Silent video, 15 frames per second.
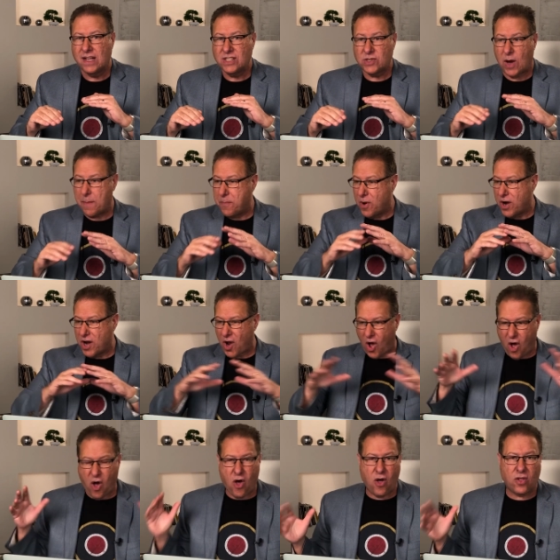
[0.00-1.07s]
So I put it
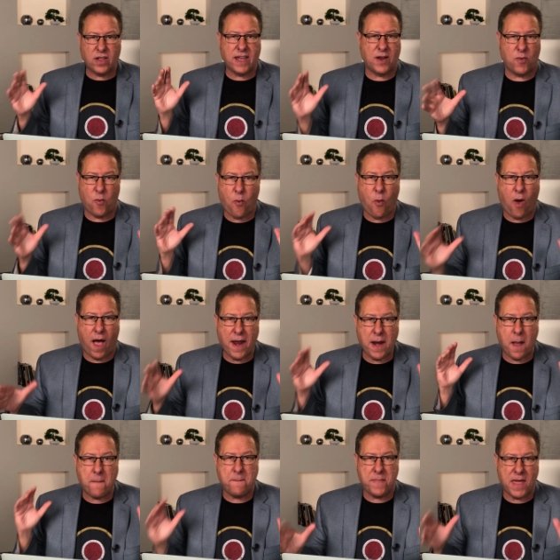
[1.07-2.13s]
all in one
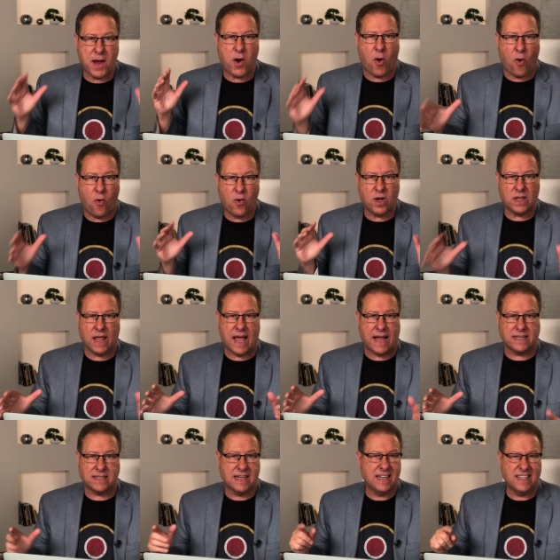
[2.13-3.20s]
big old
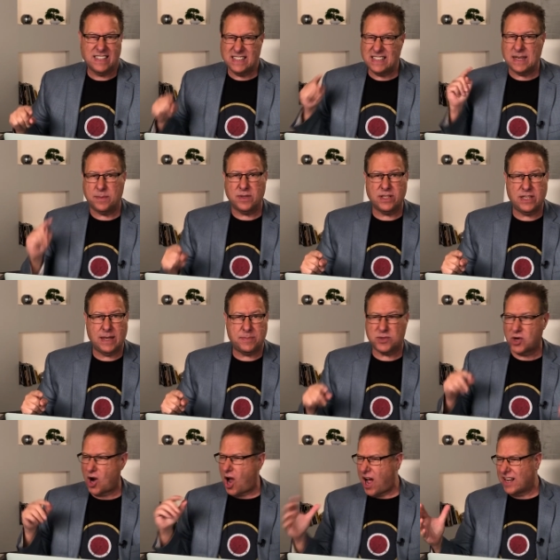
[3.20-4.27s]
class. Some of the tips
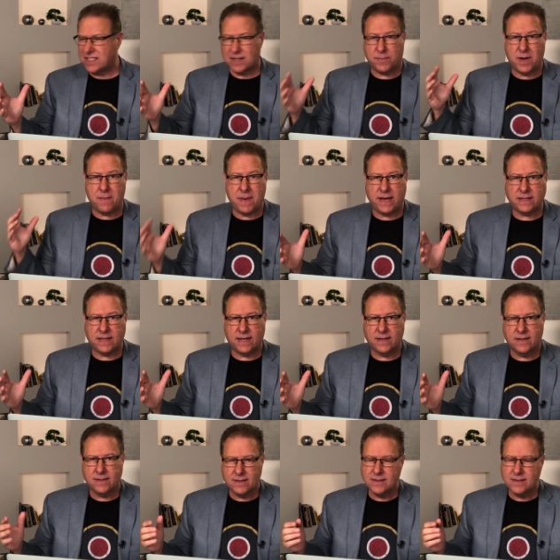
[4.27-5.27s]
are awesome and amazing.